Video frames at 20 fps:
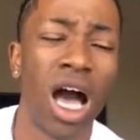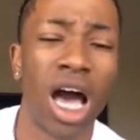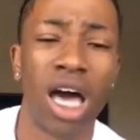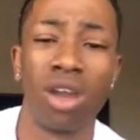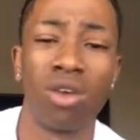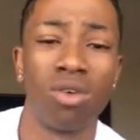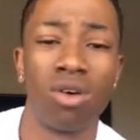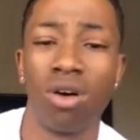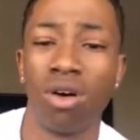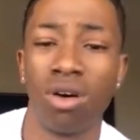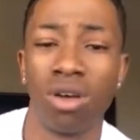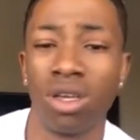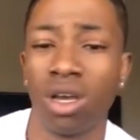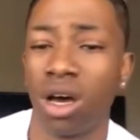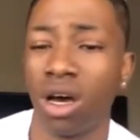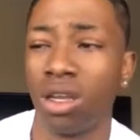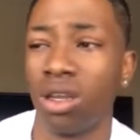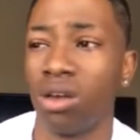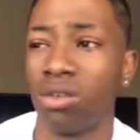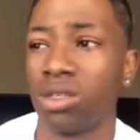I don't owe
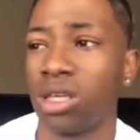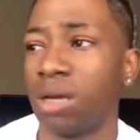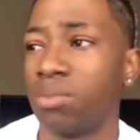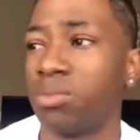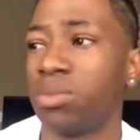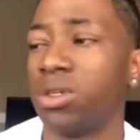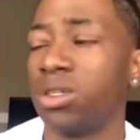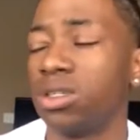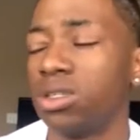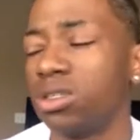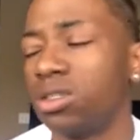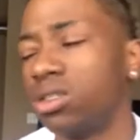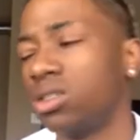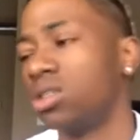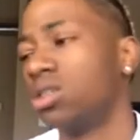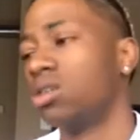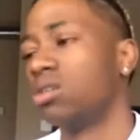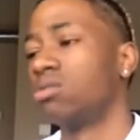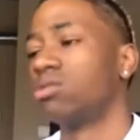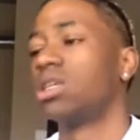y'all no type of,
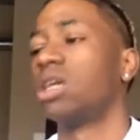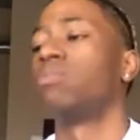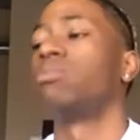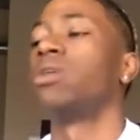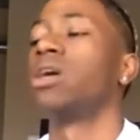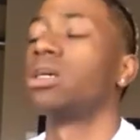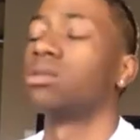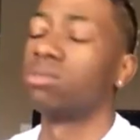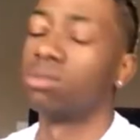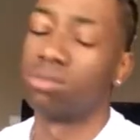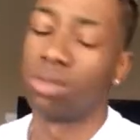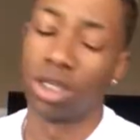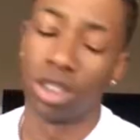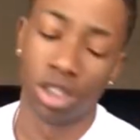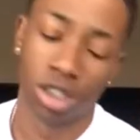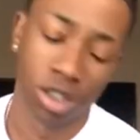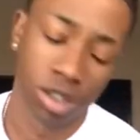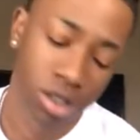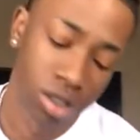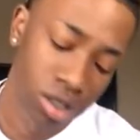no type of
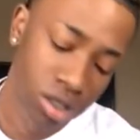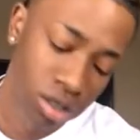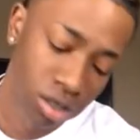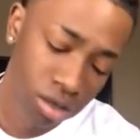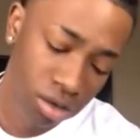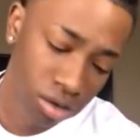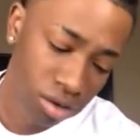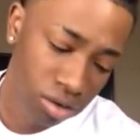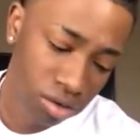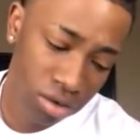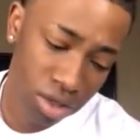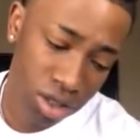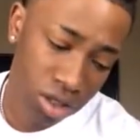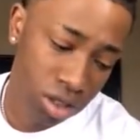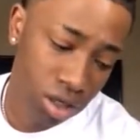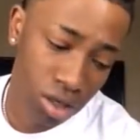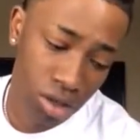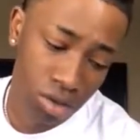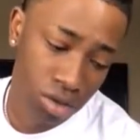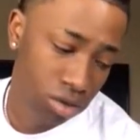explanation.
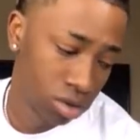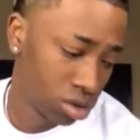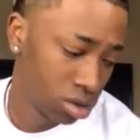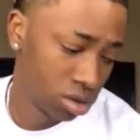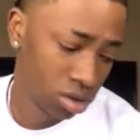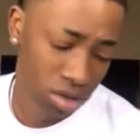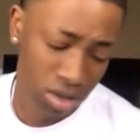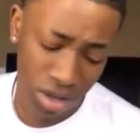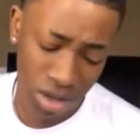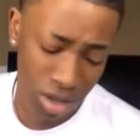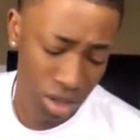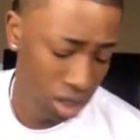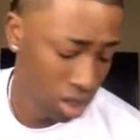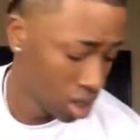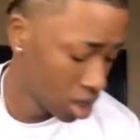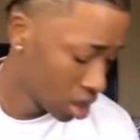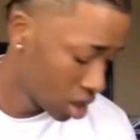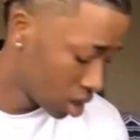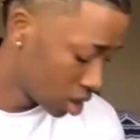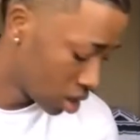So,
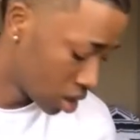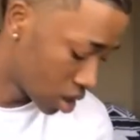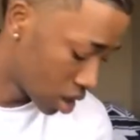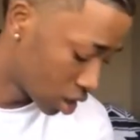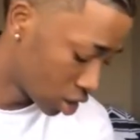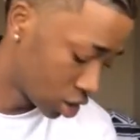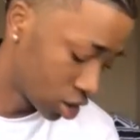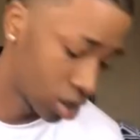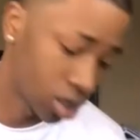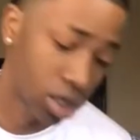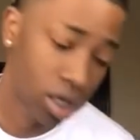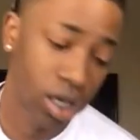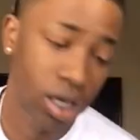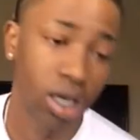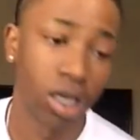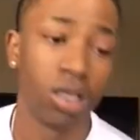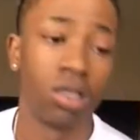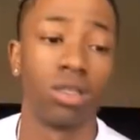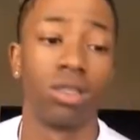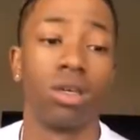that shit
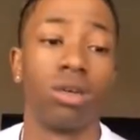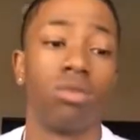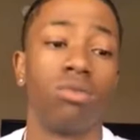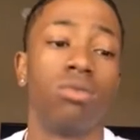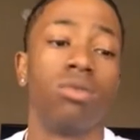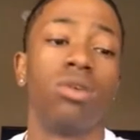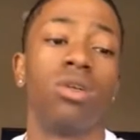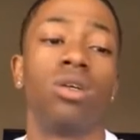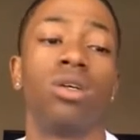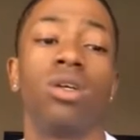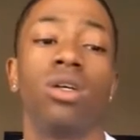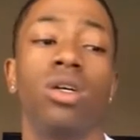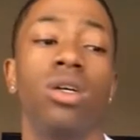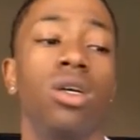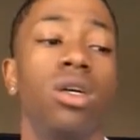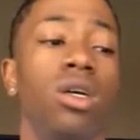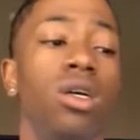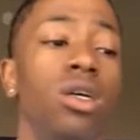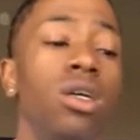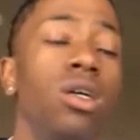dead,
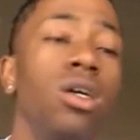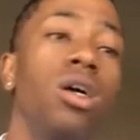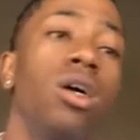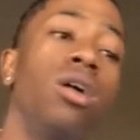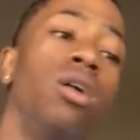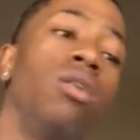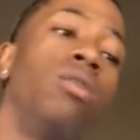so.